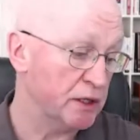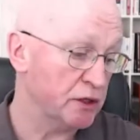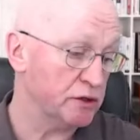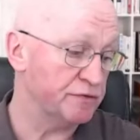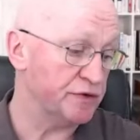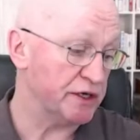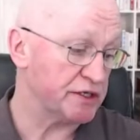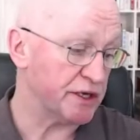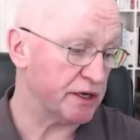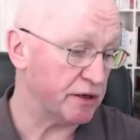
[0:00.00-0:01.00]
Good advice
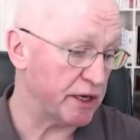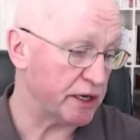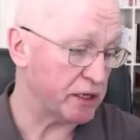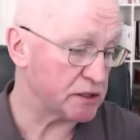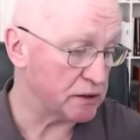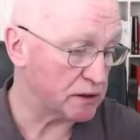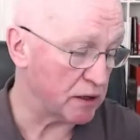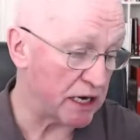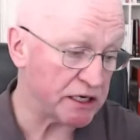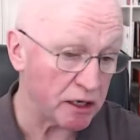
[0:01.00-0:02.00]
there. Excellent.
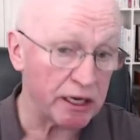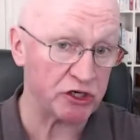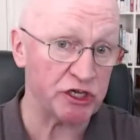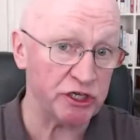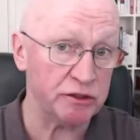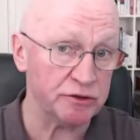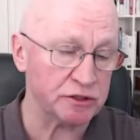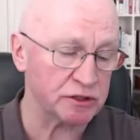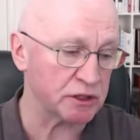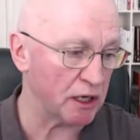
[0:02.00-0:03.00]
I don't actually use